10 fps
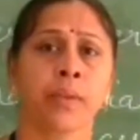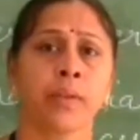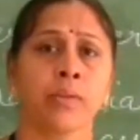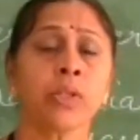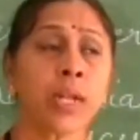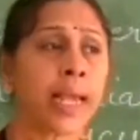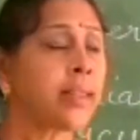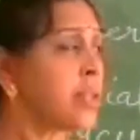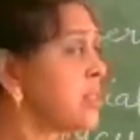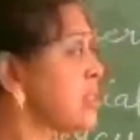So
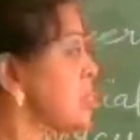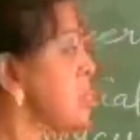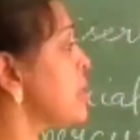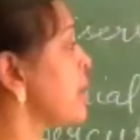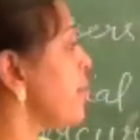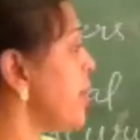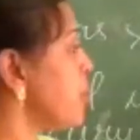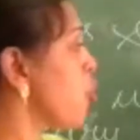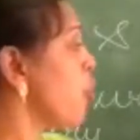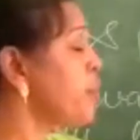like this
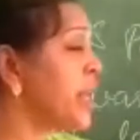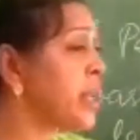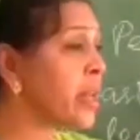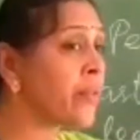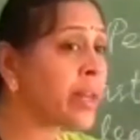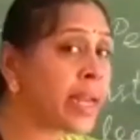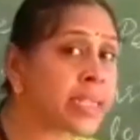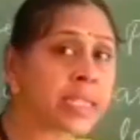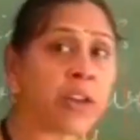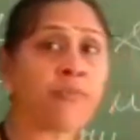river, Gomti river
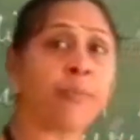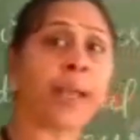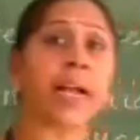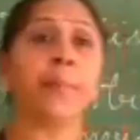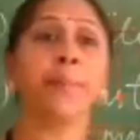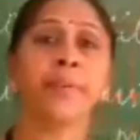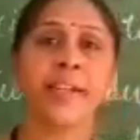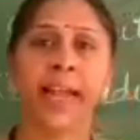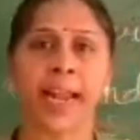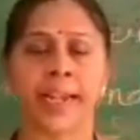itself
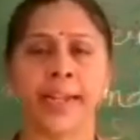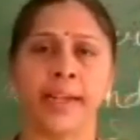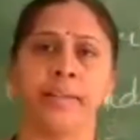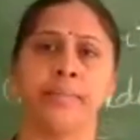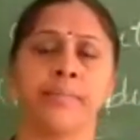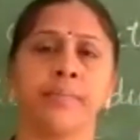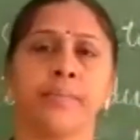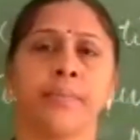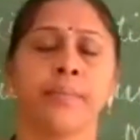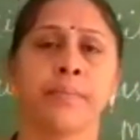become dead.
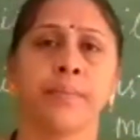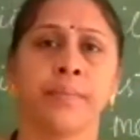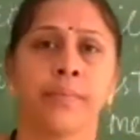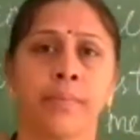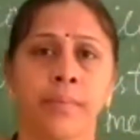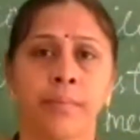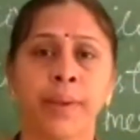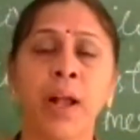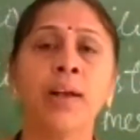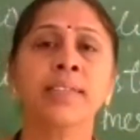
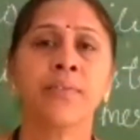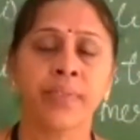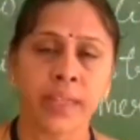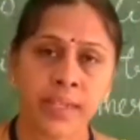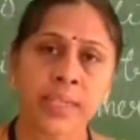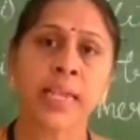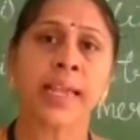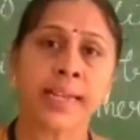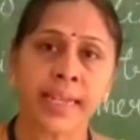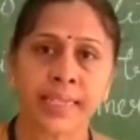Because of these
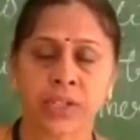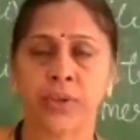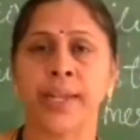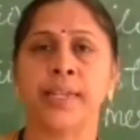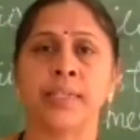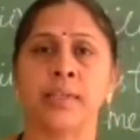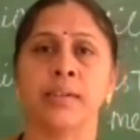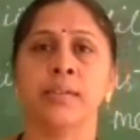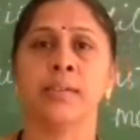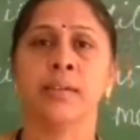industries,
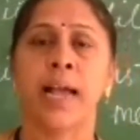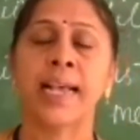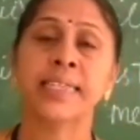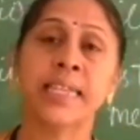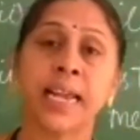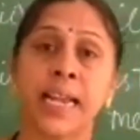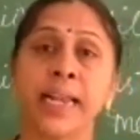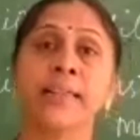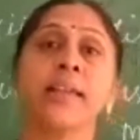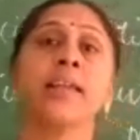as they
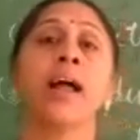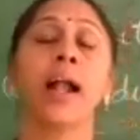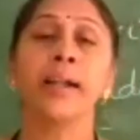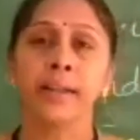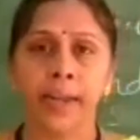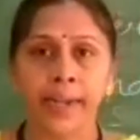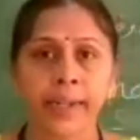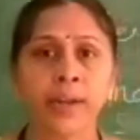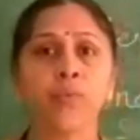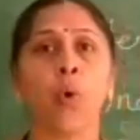let the
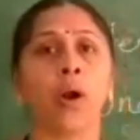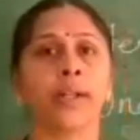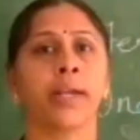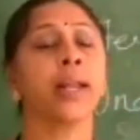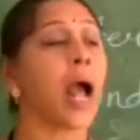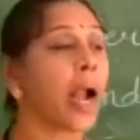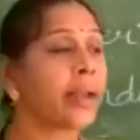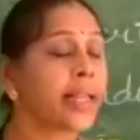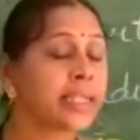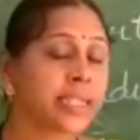untreated water
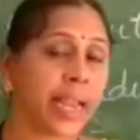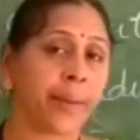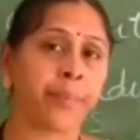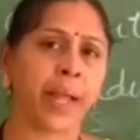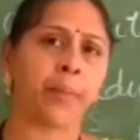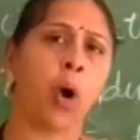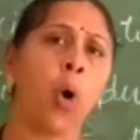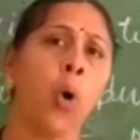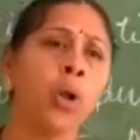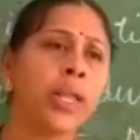at the same time,
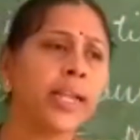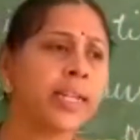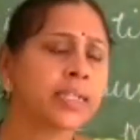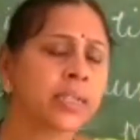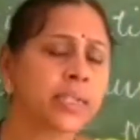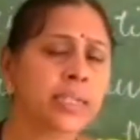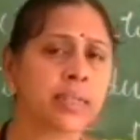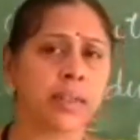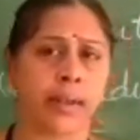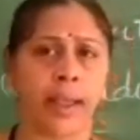all the industries
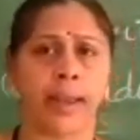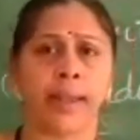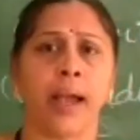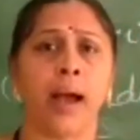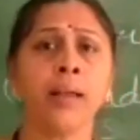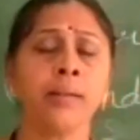in that area,